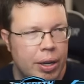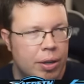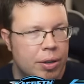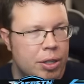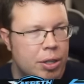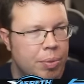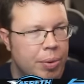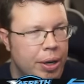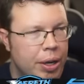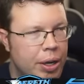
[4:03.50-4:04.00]

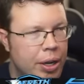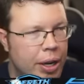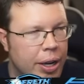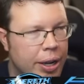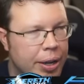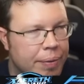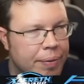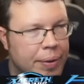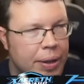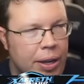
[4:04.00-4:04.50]
might
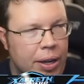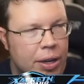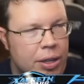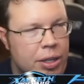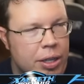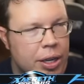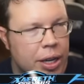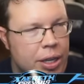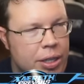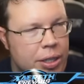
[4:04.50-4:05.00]
die.
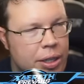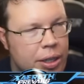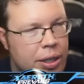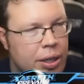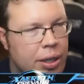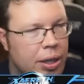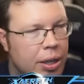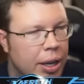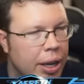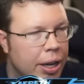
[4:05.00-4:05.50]
She
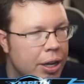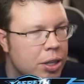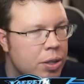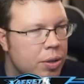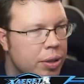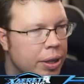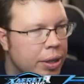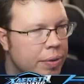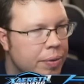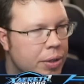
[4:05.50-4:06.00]
doesn't,
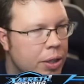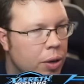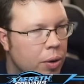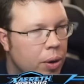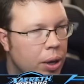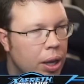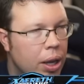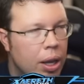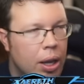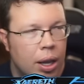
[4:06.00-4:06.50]
actually.
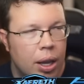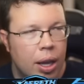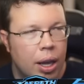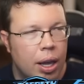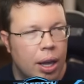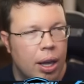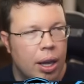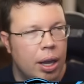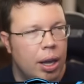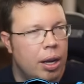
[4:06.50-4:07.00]
So,
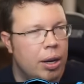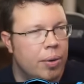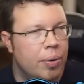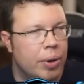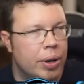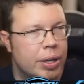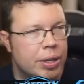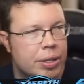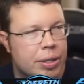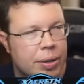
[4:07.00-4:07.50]

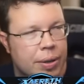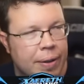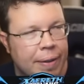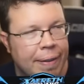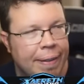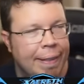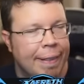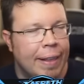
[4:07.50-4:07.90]
anyways,